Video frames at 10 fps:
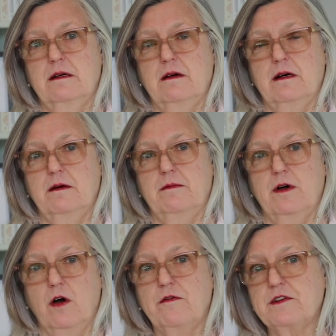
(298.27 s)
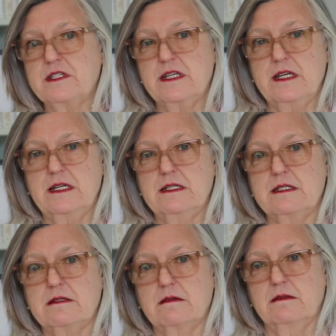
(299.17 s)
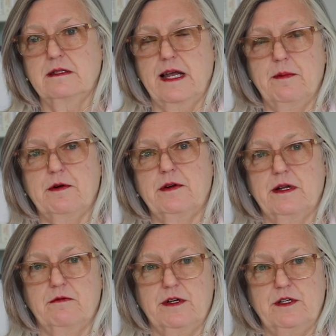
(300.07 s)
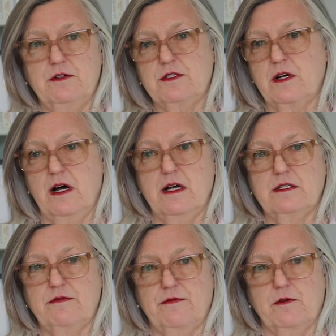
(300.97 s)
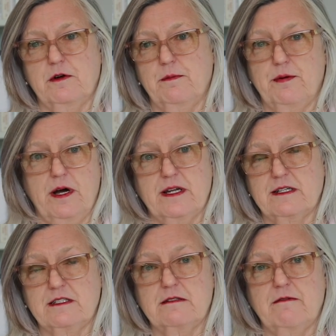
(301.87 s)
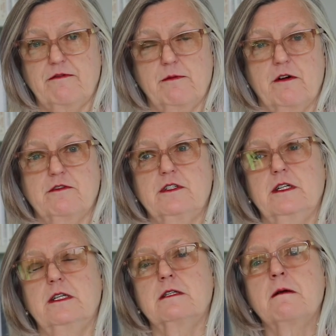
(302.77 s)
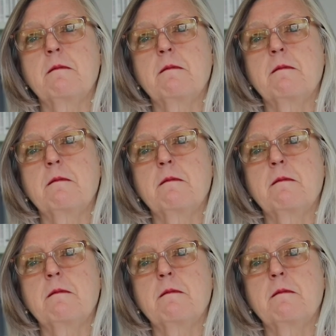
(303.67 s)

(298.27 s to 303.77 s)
um, overseas labor and reduced costs for products from overseas